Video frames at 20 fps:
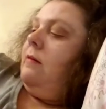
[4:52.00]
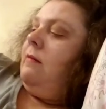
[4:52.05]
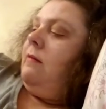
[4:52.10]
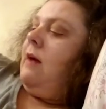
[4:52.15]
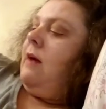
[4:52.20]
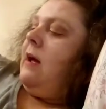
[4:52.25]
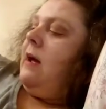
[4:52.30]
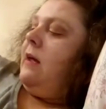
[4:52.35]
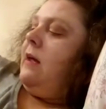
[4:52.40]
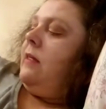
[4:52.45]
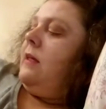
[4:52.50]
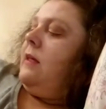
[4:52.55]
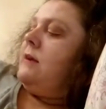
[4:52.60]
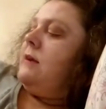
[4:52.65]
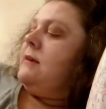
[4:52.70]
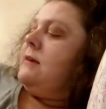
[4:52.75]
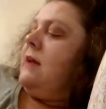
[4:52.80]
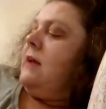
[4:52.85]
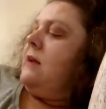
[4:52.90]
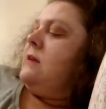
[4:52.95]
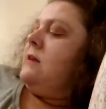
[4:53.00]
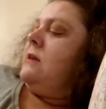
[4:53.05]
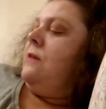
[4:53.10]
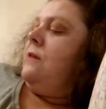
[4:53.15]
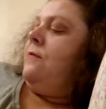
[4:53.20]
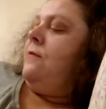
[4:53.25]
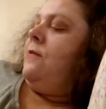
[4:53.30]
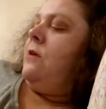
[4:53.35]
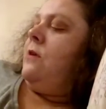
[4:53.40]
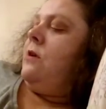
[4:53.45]
Right, let's get to
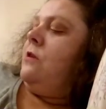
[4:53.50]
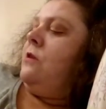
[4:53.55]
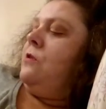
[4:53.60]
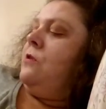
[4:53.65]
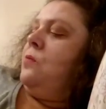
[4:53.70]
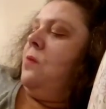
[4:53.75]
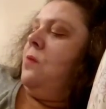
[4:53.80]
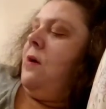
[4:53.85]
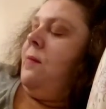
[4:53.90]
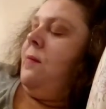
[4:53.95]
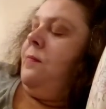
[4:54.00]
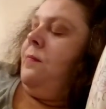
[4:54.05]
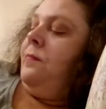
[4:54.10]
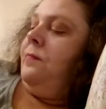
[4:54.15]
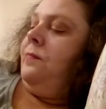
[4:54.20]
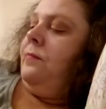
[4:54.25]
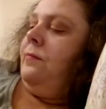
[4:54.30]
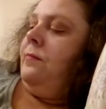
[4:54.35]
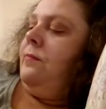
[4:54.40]
the first one.